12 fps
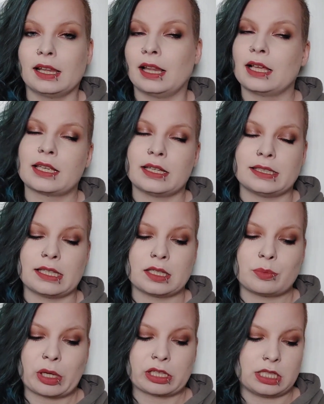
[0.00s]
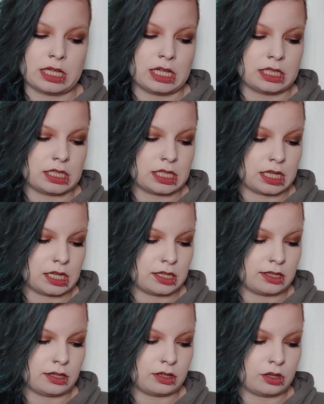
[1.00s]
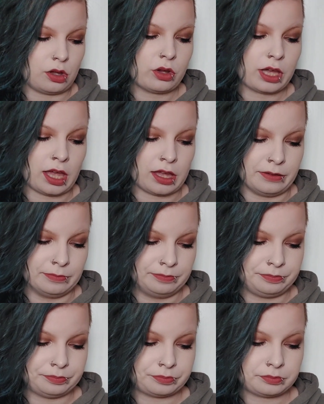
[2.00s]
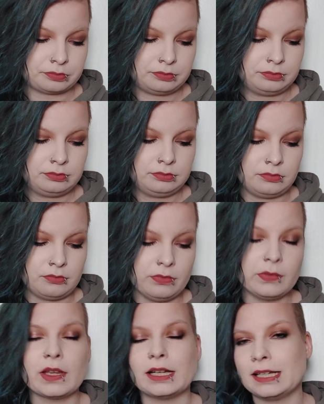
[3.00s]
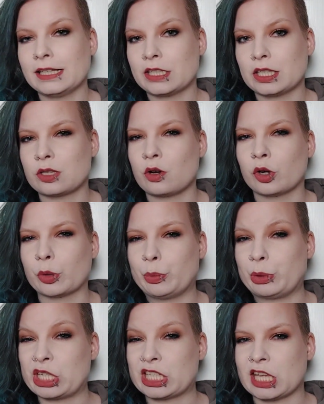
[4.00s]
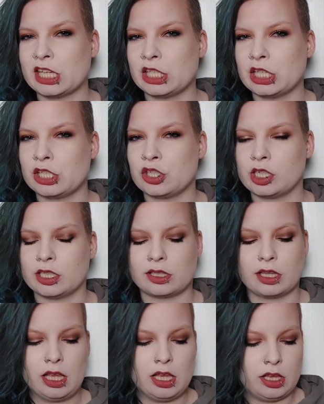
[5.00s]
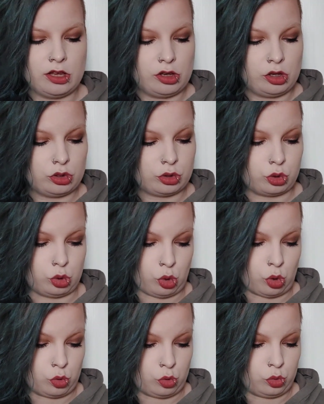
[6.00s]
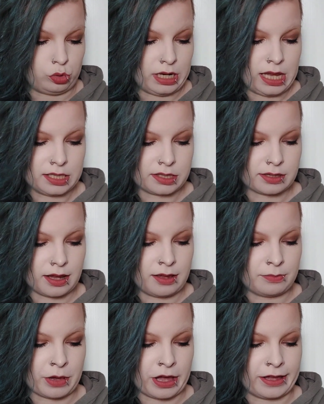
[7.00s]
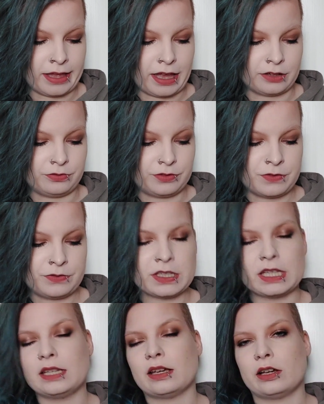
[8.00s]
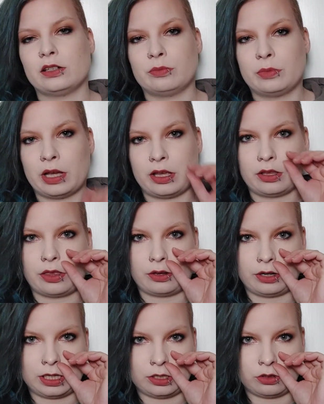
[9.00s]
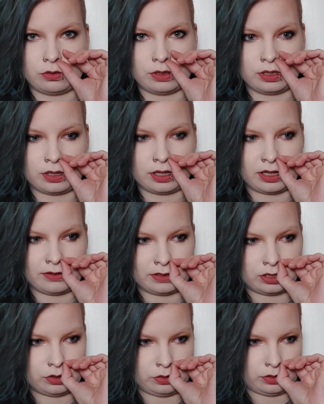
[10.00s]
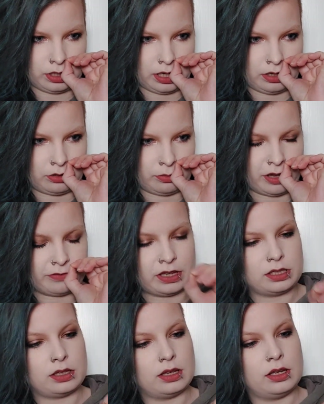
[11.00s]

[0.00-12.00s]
like I suspected it. Okay, let's talk percentages. So last time I had 15 out of my 32, and I have a dog hair on my face